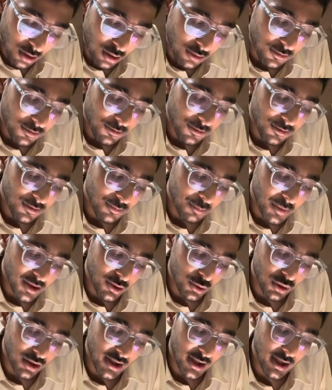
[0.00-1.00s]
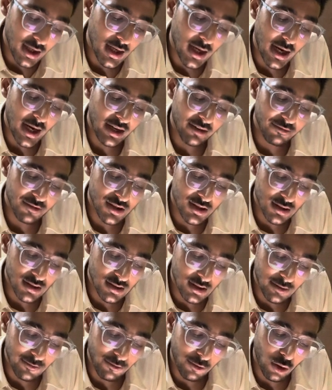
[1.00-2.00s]
pituitary gland which is
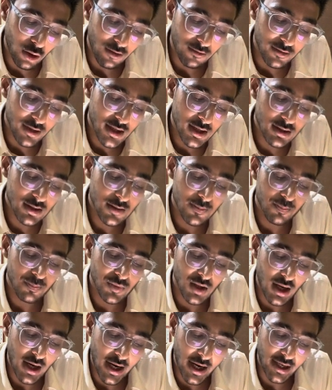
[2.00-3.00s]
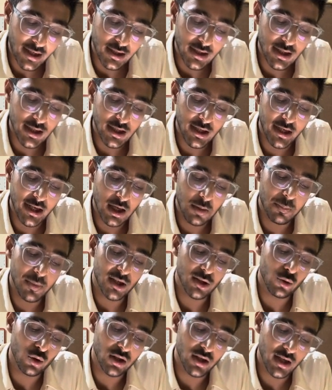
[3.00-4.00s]
involved is anterior
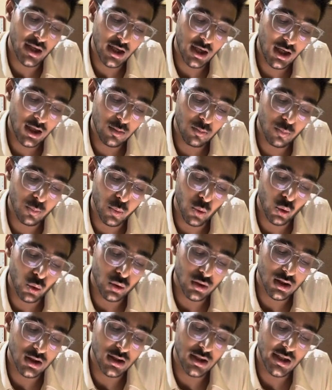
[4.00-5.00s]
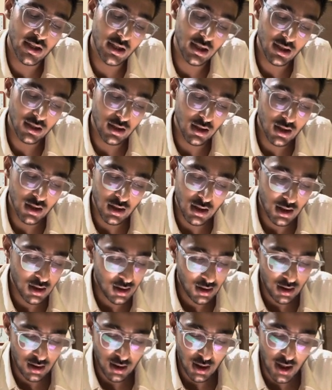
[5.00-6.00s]
pituitary in both the
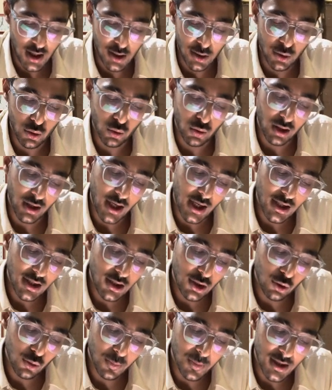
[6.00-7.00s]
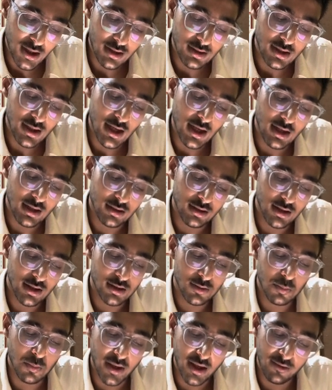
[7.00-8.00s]
endocrine neoplasia, yes, men
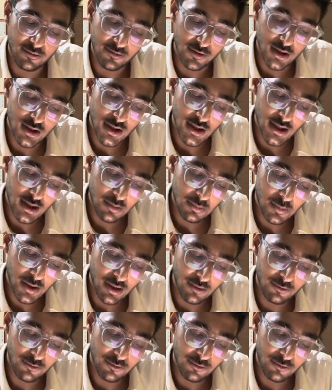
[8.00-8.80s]
1 and men 4.